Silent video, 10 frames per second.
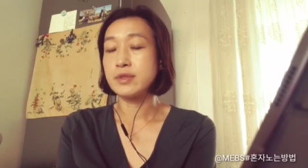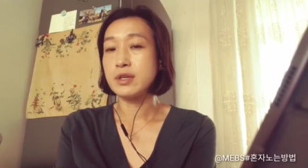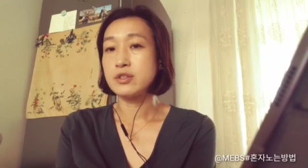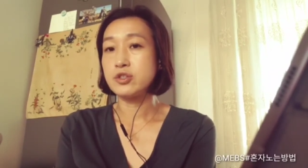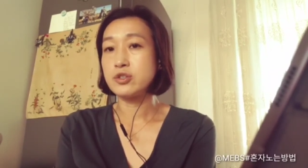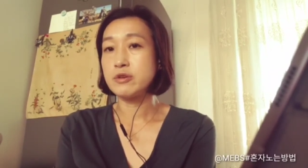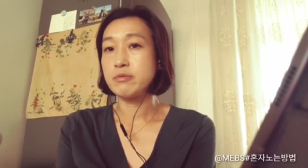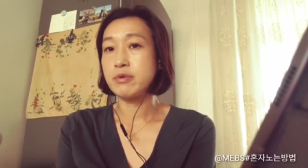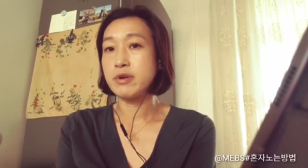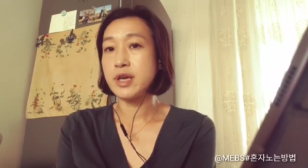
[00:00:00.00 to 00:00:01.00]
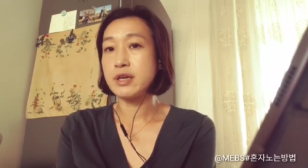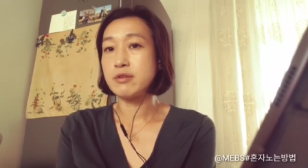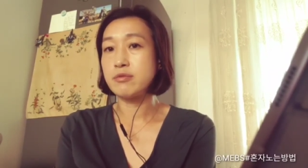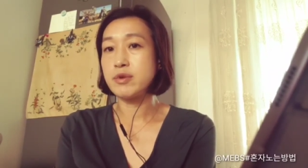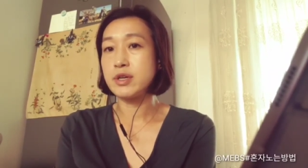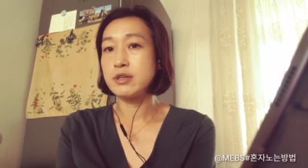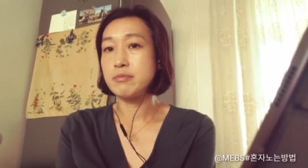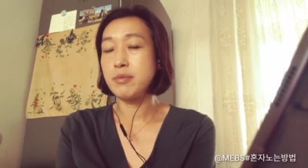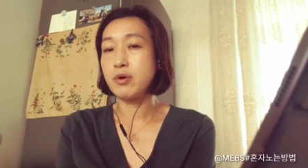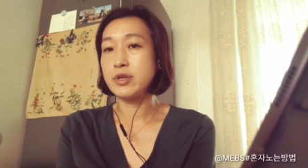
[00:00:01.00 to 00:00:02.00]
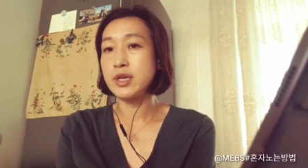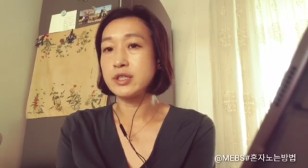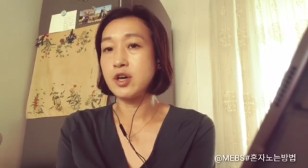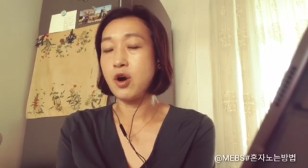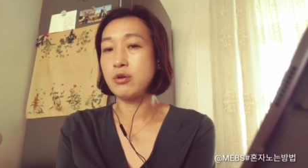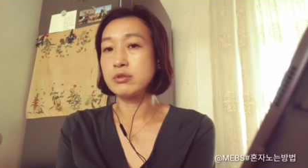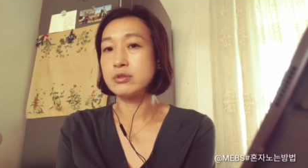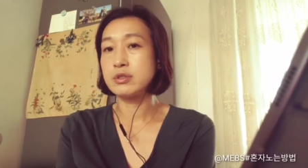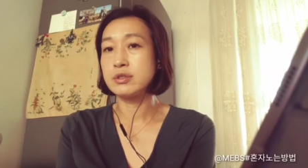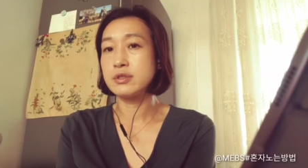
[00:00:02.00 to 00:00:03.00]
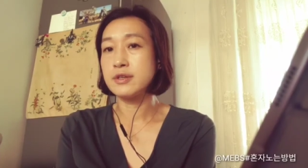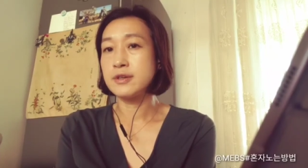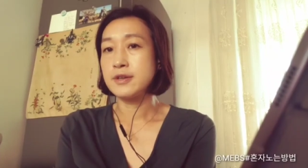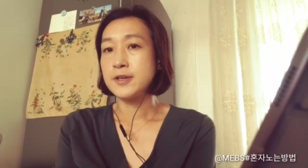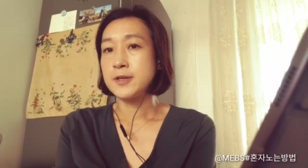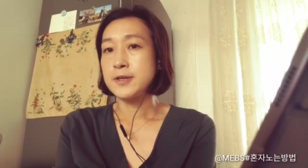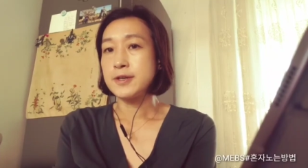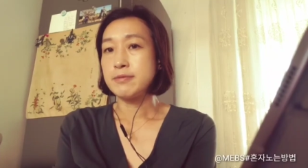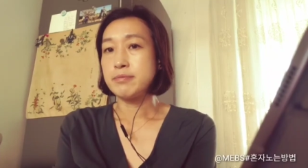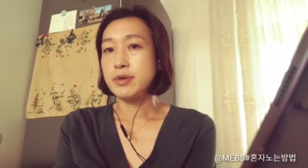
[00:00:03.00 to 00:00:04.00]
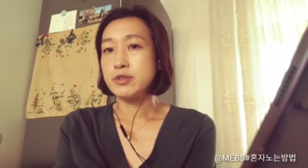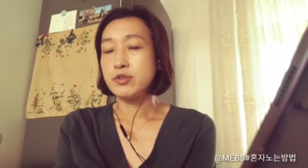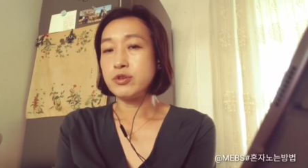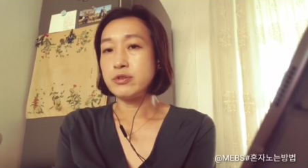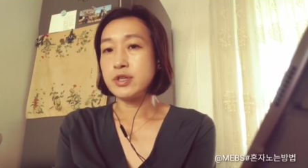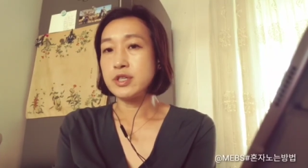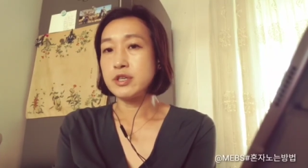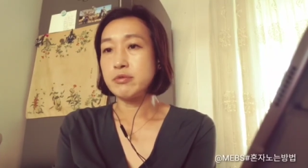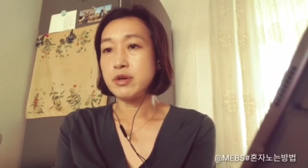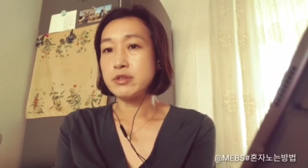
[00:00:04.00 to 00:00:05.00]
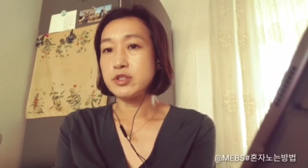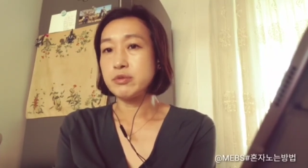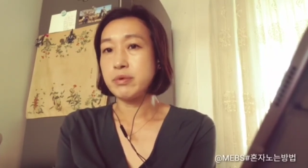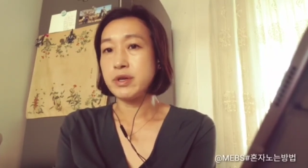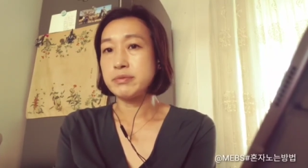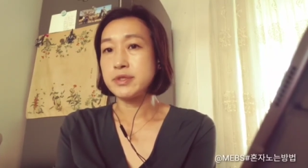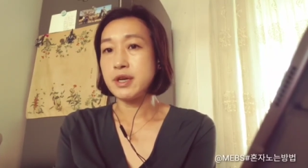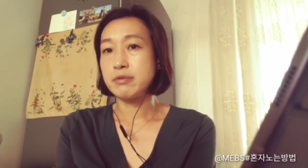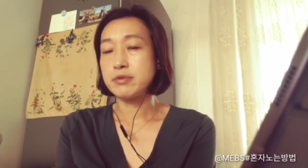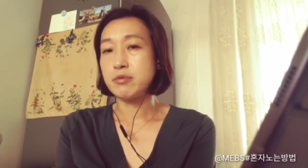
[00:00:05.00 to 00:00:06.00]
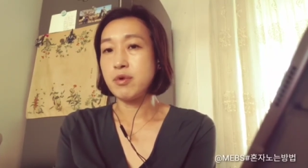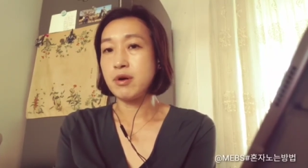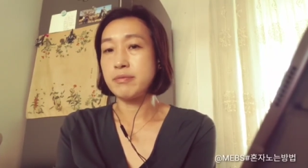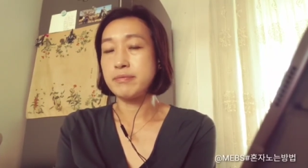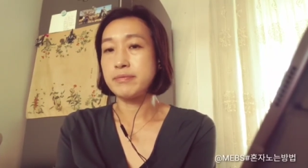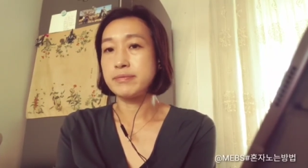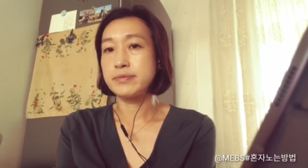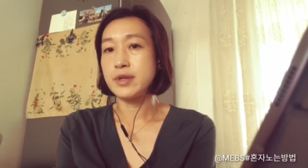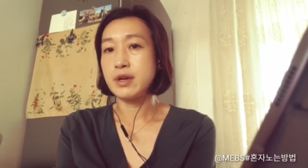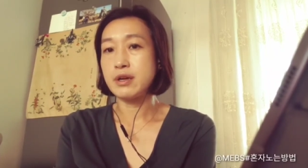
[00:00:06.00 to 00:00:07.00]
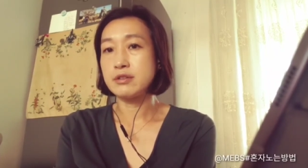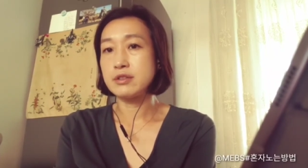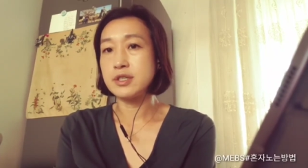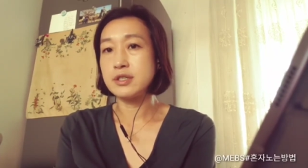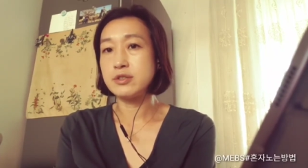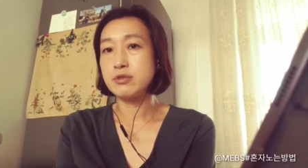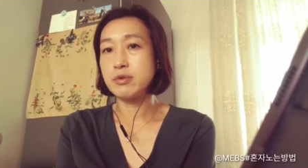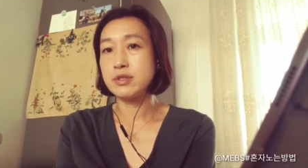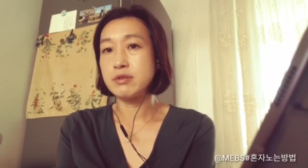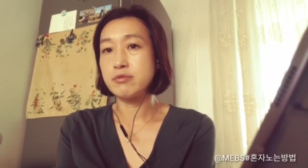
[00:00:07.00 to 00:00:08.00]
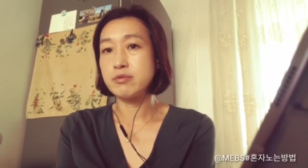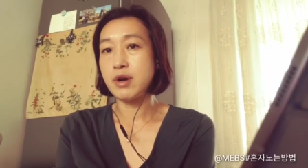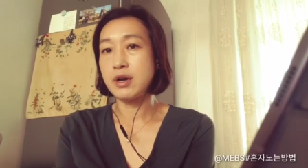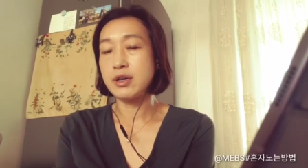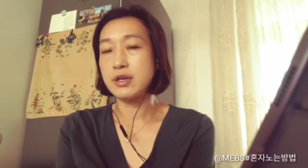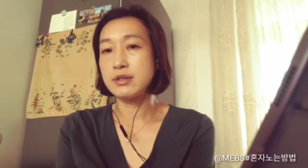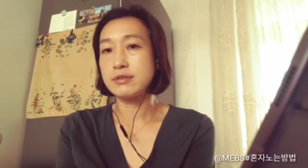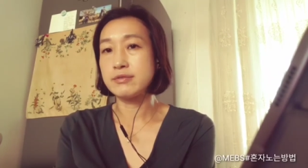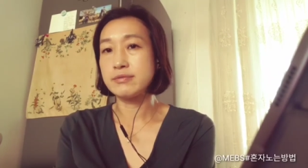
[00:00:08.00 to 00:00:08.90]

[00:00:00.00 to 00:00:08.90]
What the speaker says: Shivering with the morning cold, but he was shivering himself warm. It started rain.